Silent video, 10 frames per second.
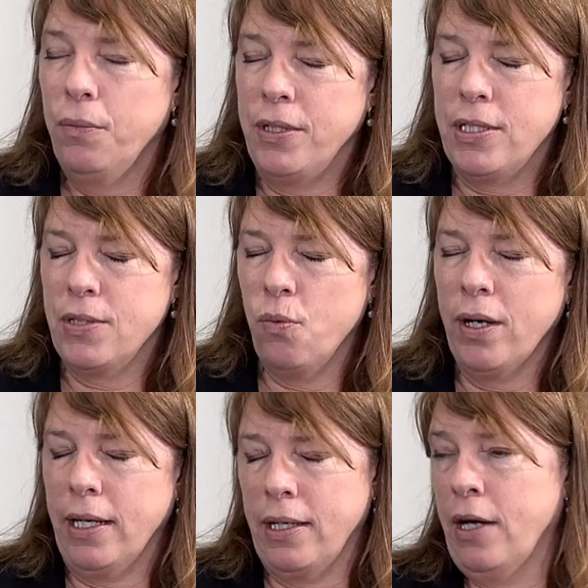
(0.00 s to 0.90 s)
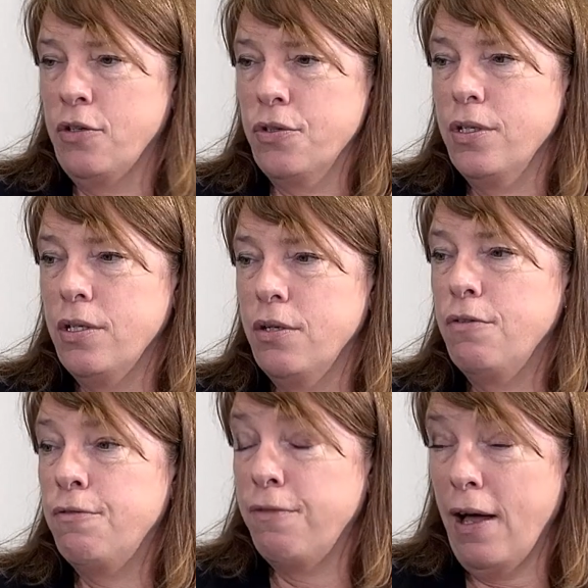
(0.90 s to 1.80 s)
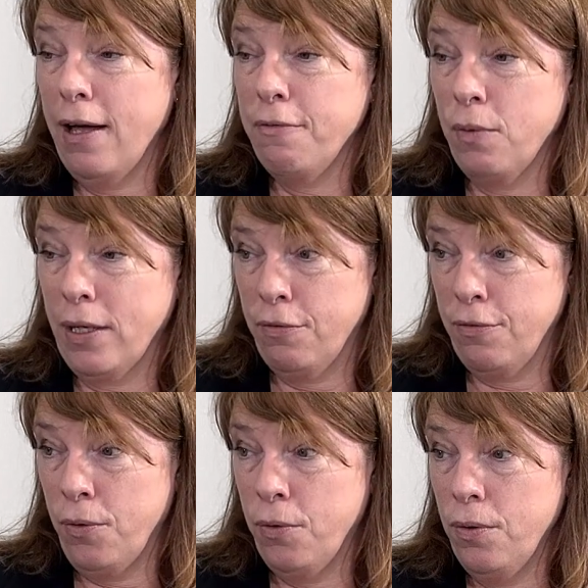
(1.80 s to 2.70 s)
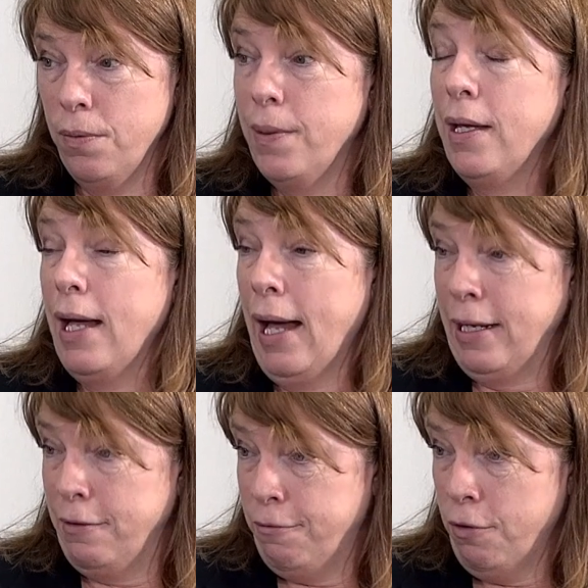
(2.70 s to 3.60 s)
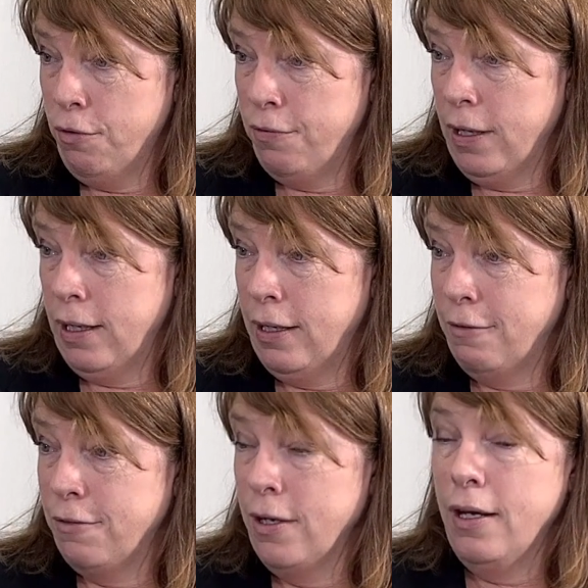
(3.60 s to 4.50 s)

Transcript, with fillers: which is 1-800-514-845,